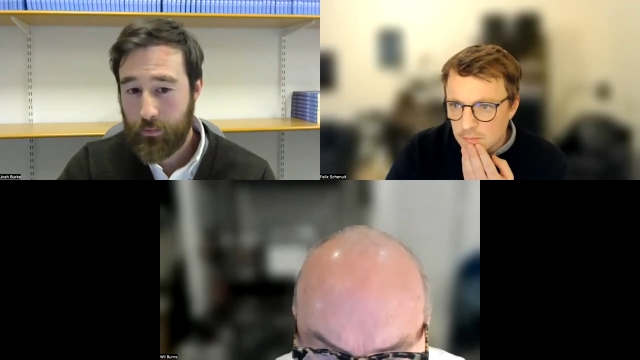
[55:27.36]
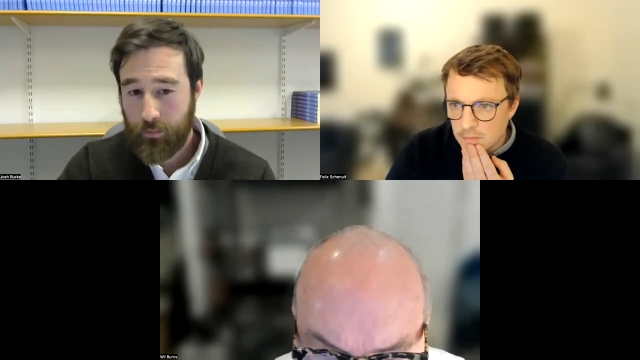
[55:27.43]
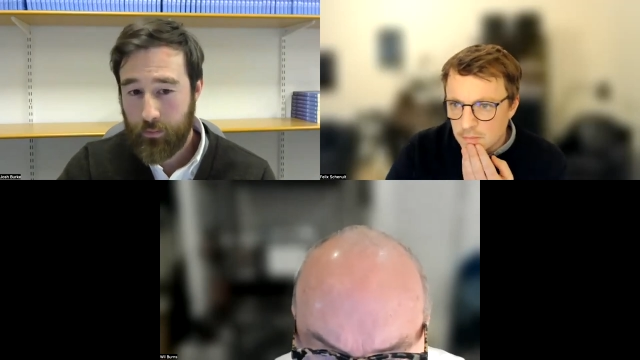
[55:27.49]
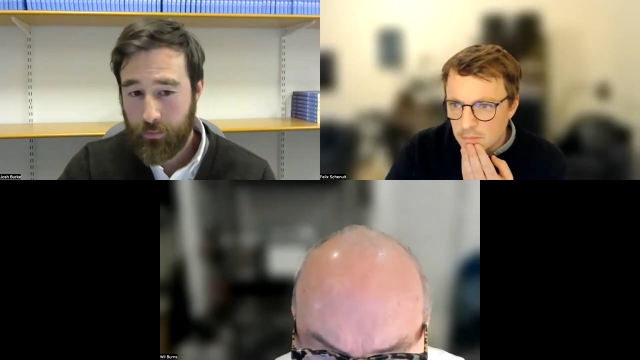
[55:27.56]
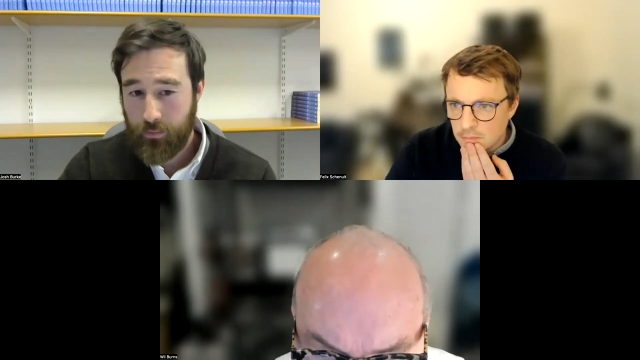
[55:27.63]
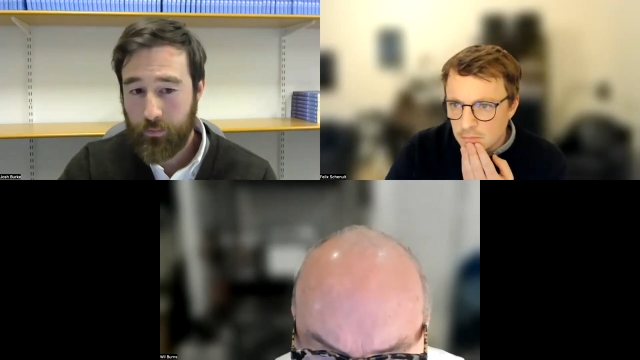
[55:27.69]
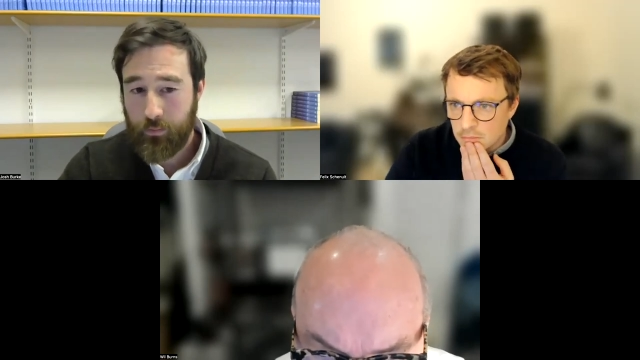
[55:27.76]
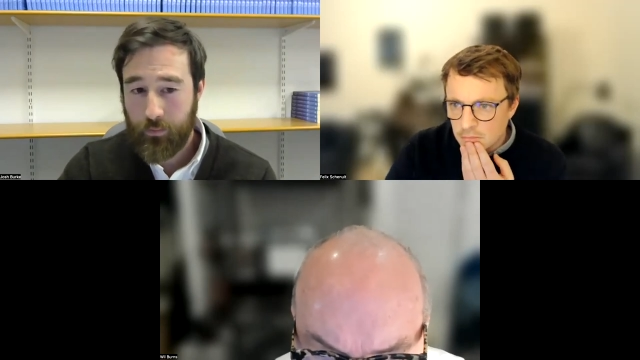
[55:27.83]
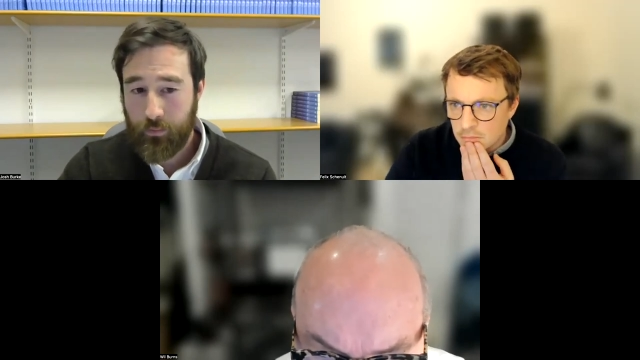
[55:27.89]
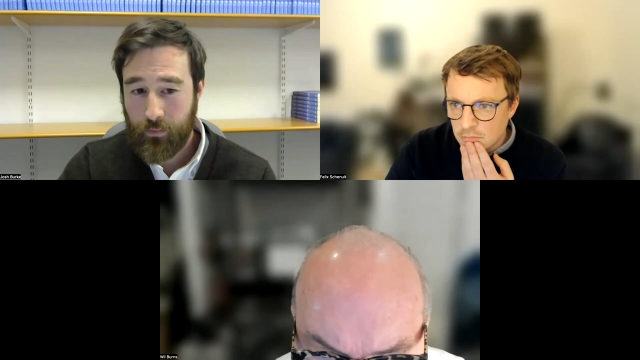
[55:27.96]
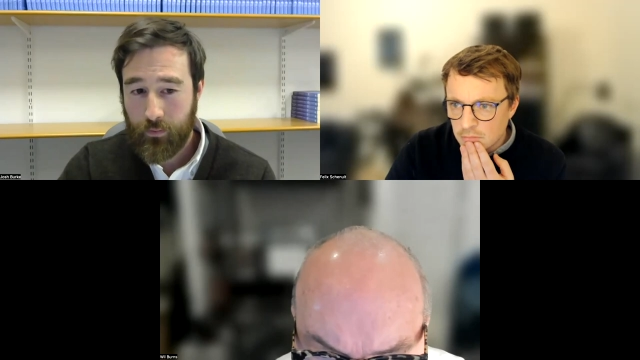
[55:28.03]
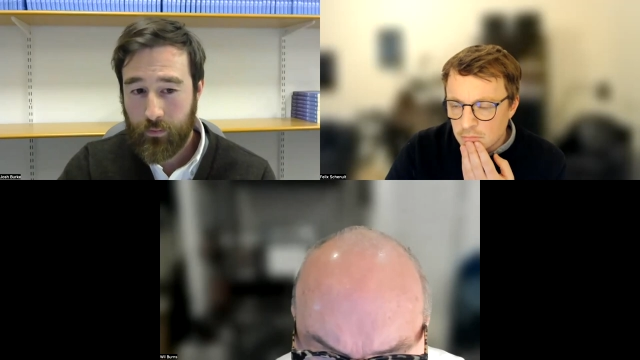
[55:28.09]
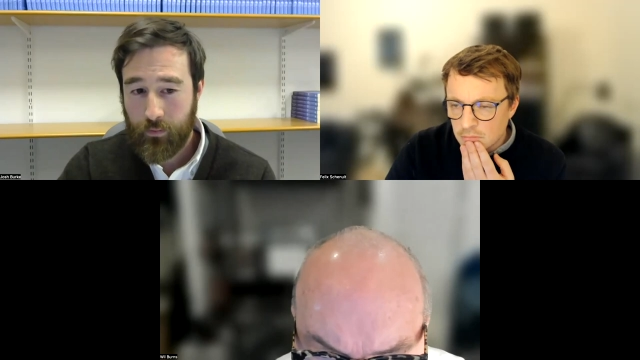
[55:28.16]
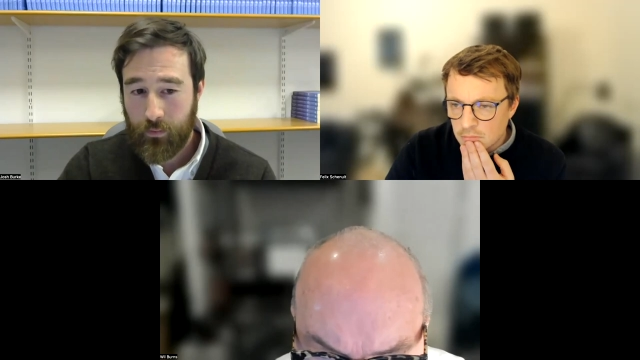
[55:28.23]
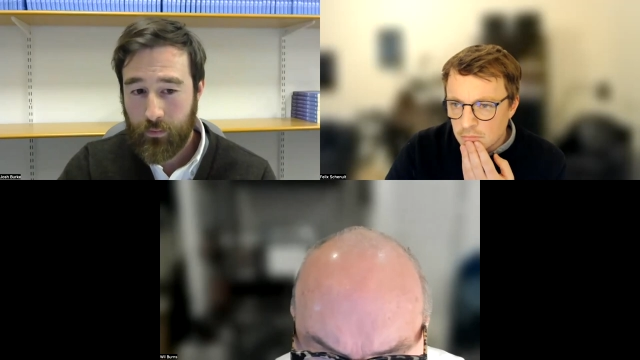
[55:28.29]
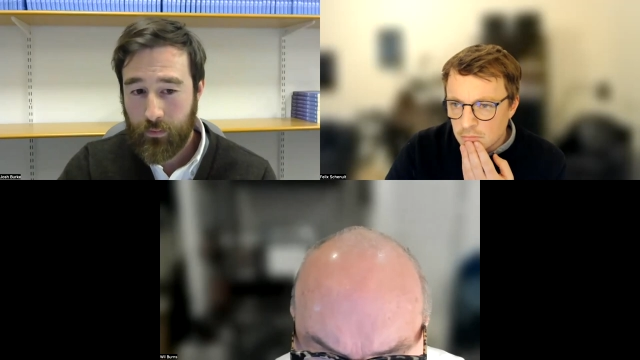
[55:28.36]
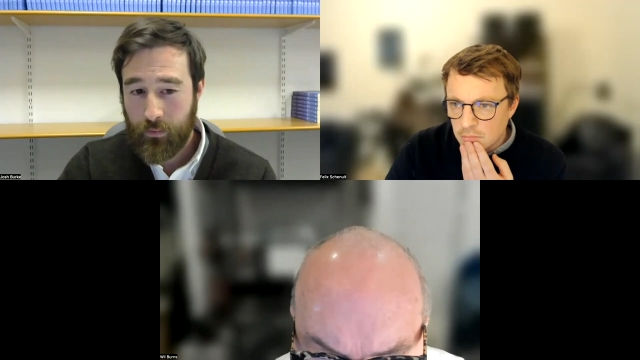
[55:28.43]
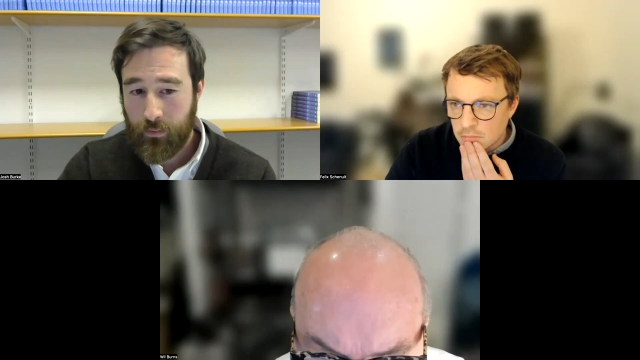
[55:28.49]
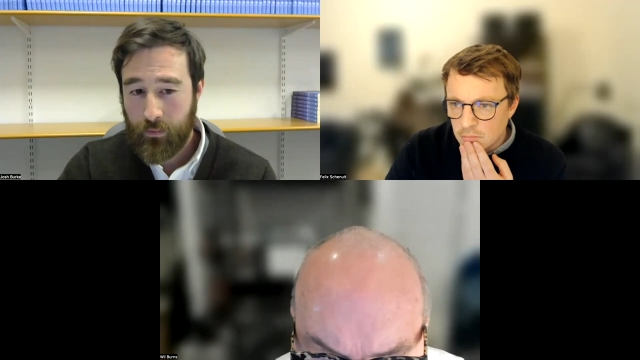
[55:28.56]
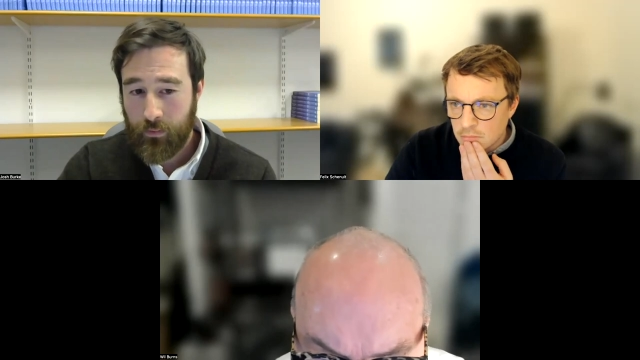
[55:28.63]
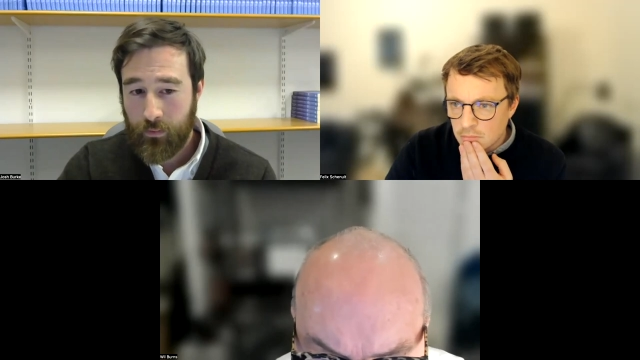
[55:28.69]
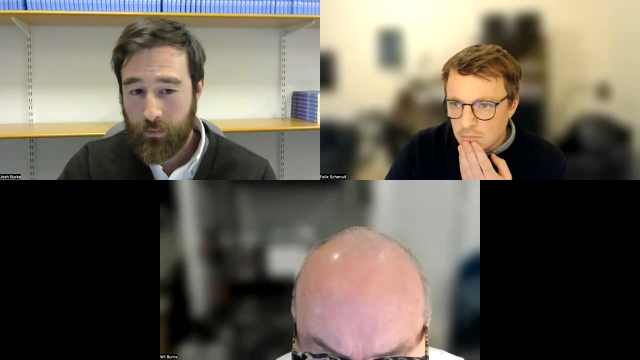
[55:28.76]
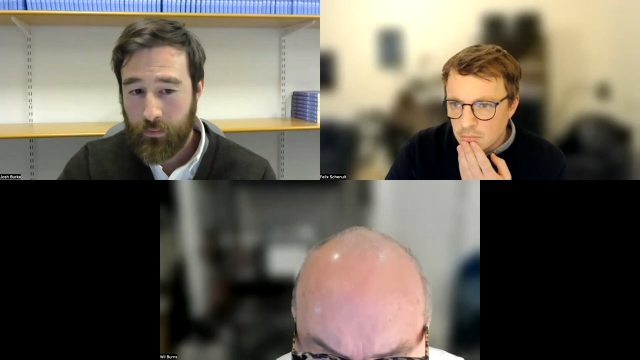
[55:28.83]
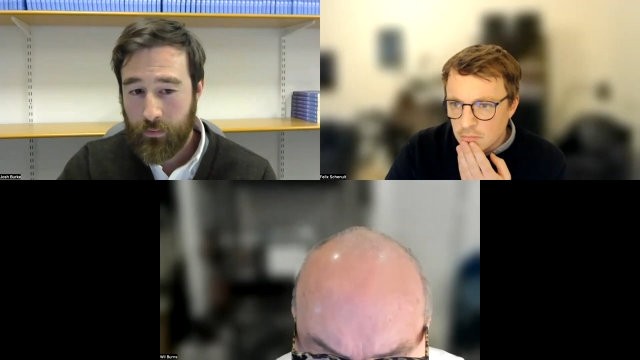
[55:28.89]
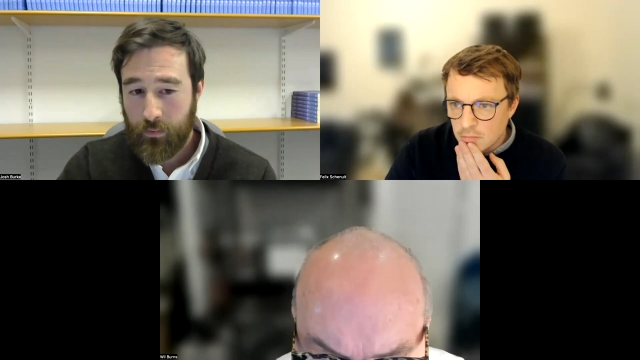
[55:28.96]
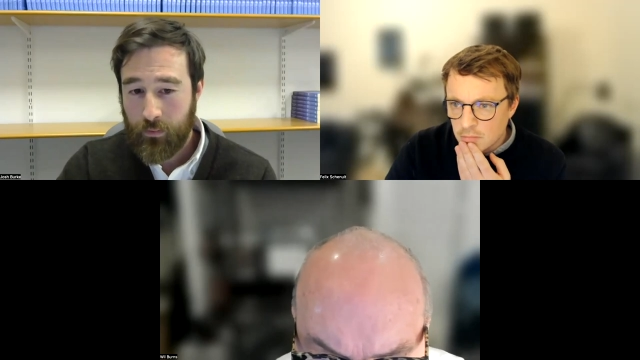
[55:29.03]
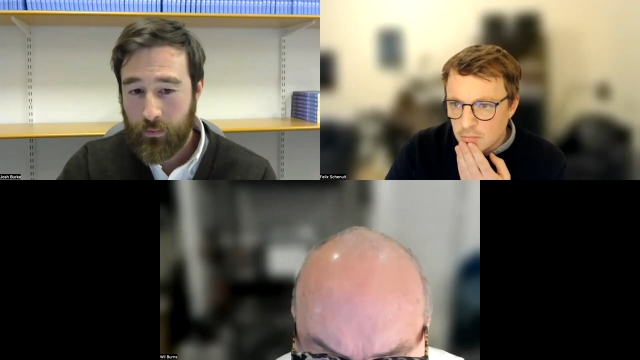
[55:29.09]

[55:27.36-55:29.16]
Nothing is said.